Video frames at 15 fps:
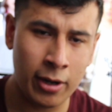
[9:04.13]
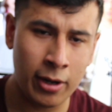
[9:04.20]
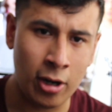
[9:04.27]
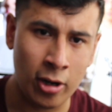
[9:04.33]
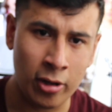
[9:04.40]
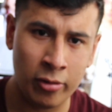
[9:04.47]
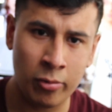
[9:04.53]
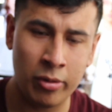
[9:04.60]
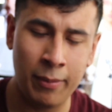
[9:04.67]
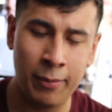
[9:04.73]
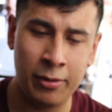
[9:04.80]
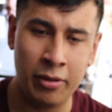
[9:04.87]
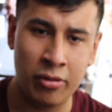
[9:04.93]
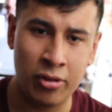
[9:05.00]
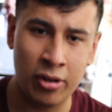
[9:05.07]
Carlos was able
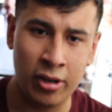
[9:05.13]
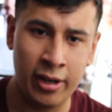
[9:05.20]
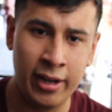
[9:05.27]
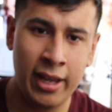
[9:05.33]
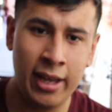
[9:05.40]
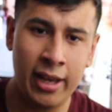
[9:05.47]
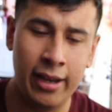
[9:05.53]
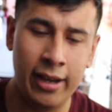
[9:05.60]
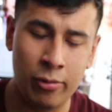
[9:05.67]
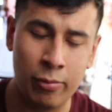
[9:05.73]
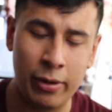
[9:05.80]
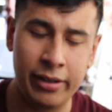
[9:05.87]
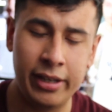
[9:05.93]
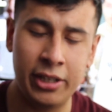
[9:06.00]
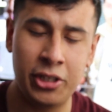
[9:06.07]
to start his
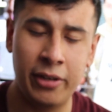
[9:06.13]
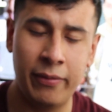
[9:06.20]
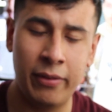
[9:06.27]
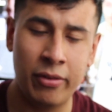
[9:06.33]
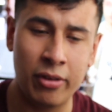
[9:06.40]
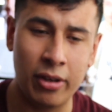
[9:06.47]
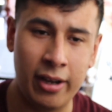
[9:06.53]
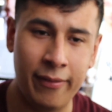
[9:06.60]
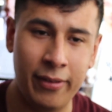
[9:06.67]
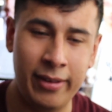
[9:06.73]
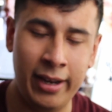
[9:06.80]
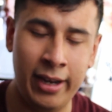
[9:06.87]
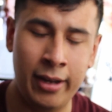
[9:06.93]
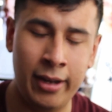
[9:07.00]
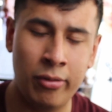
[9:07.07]
rendition of the
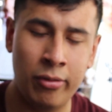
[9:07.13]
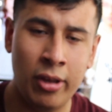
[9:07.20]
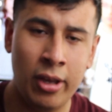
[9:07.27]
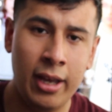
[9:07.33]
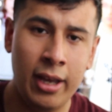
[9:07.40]
dance,